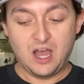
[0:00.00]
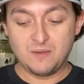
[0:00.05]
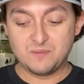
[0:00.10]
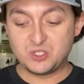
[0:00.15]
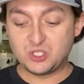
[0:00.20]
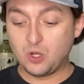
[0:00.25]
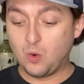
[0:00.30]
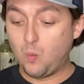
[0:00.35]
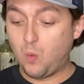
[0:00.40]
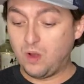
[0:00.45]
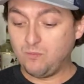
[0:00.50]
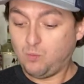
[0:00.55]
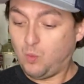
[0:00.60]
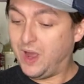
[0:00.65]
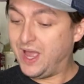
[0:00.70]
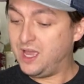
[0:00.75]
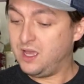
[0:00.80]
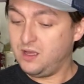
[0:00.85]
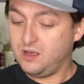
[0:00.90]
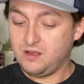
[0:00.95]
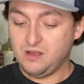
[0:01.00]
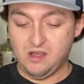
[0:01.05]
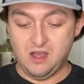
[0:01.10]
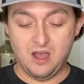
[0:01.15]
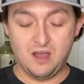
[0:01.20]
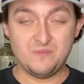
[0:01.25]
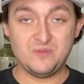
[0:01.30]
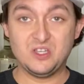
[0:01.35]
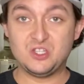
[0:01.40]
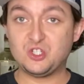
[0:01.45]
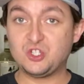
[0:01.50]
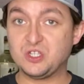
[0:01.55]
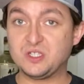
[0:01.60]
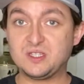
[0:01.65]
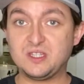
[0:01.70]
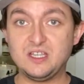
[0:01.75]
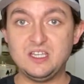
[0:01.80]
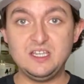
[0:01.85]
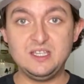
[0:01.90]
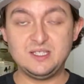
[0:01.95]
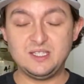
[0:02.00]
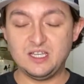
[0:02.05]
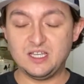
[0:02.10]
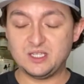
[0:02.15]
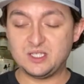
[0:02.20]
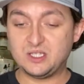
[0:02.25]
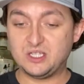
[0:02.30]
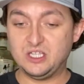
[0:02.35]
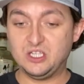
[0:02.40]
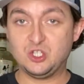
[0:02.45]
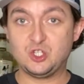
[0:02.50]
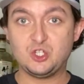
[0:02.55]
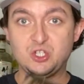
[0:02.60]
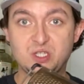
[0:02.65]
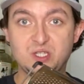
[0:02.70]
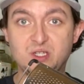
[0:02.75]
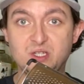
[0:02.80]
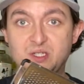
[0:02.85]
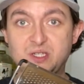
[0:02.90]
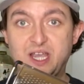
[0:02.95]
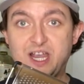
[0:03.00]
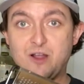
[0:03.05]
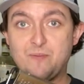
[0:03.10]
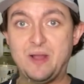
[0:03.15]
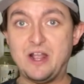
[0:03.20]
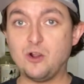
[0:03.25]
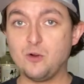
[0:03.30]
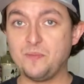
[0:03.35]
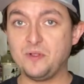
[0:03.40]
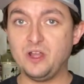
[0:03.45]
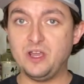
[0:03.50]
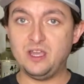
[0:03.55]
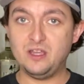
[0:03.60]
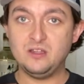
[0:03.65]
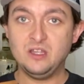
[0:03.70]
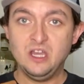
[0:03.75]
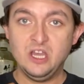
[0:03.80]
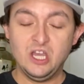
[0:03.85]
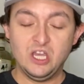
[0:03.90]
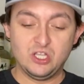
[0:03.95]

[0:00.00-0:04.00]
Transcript: So one way that's just the easiest is just to take a microplane,